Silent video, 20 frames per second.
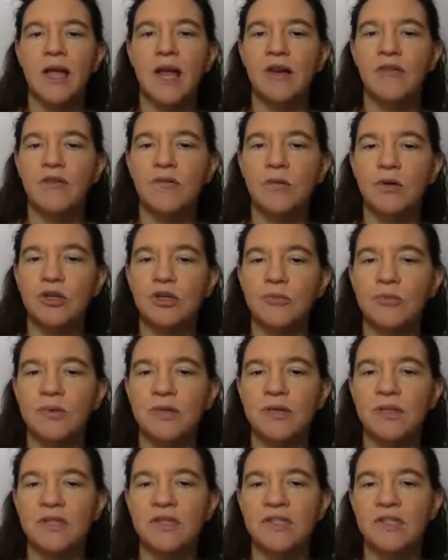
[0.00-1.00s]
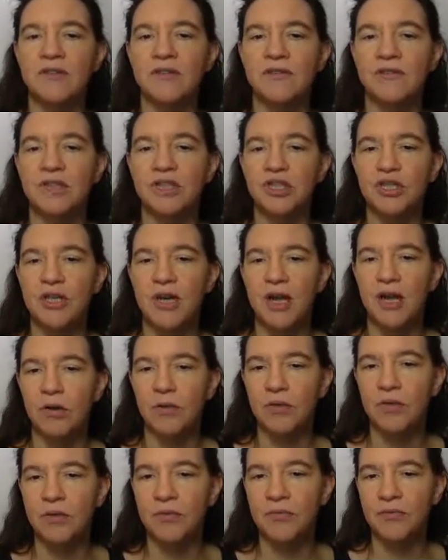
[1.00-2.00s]
and you want to build an efficient
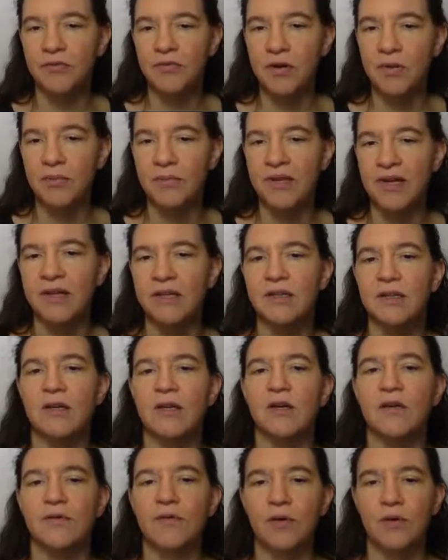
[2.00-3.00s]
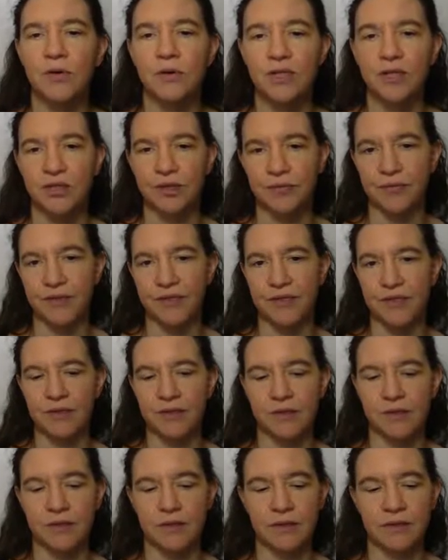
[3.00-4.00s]
algorithm from that for collision
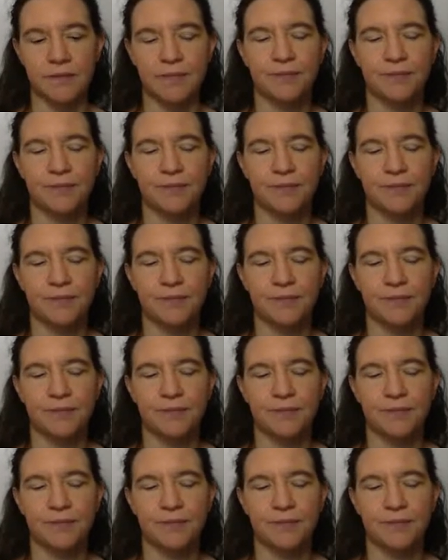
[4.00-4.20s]
resistance.